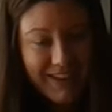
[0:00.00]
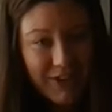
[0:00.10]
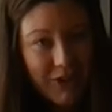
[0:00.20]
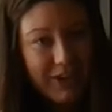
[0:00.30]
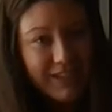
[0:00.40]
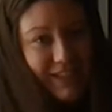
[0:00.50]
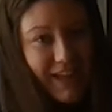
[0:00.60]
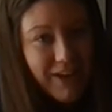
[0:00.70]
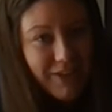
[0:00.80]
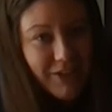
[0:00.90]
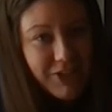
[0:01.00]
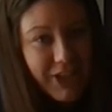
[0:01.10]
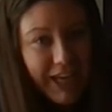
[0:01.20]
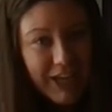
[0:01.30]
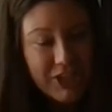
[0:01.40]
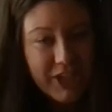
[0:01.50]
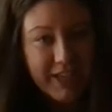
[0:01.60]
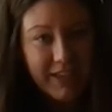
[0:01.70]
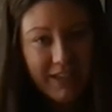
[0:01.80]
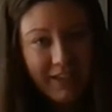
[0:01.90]
Notice how they're
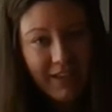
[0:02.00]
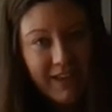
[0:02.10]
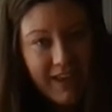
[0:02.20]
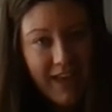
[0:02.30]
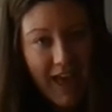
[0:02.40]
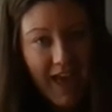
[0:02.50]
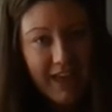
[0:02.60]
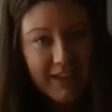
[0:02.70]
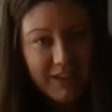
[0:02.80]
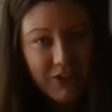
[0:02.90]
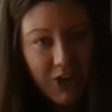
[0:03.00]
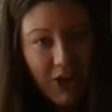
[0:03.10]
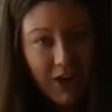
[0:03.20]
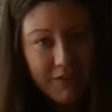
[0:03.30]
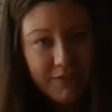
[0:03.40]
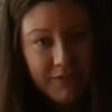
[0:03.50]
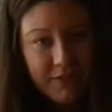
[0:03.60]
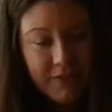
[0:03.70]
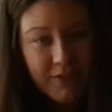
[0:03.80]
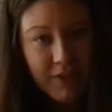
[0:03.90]
changing, and off.
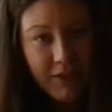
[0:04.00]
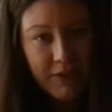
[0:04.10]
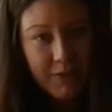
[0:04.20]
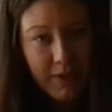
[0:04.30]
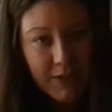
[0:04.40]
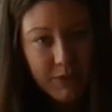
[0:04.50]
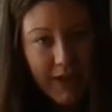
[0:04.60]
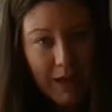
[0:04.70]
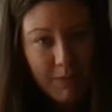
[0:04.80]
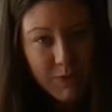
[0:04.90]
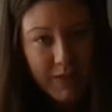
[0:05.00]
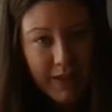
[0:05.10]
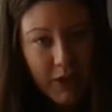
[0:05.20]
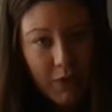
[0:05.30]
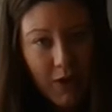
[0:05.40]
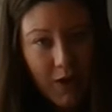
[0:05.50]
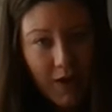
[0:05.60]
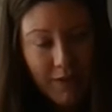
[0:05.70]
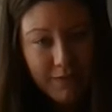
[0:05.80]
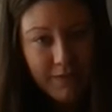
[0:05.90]
Watch what happens when they go off.